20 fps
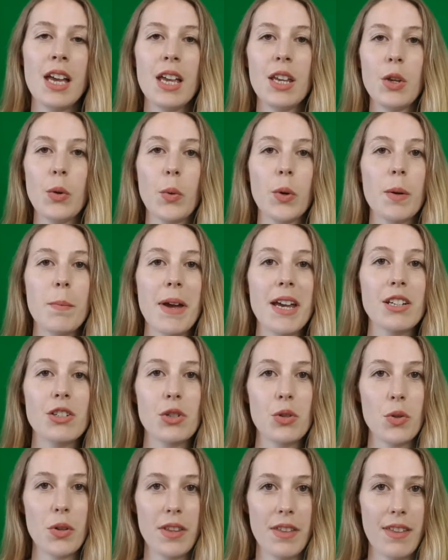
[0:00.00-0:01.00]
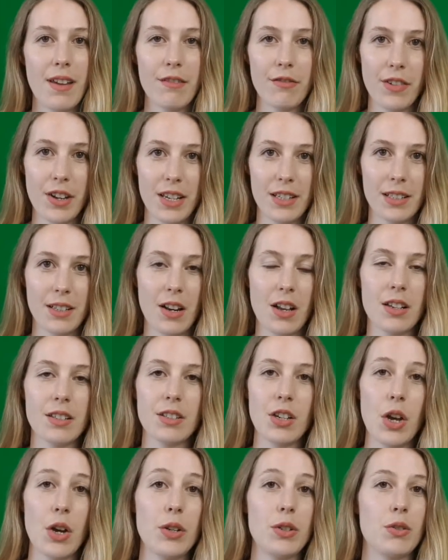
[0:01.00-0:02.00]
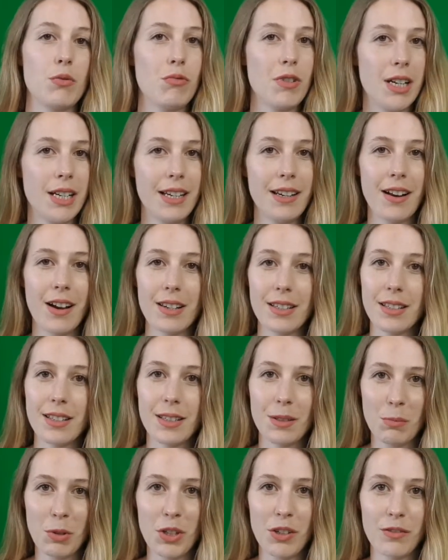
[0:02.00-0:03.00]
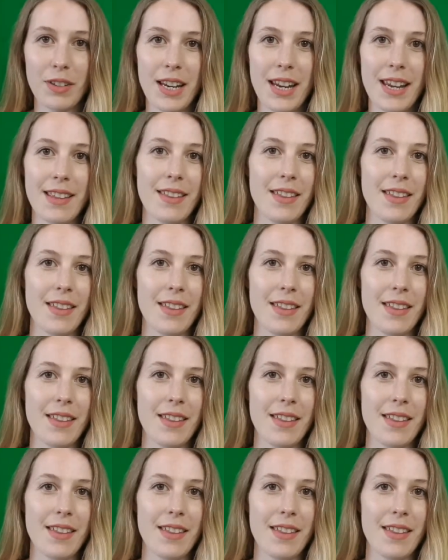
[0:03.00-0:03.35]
You want to make sure that that first class goes really nice and smoothly,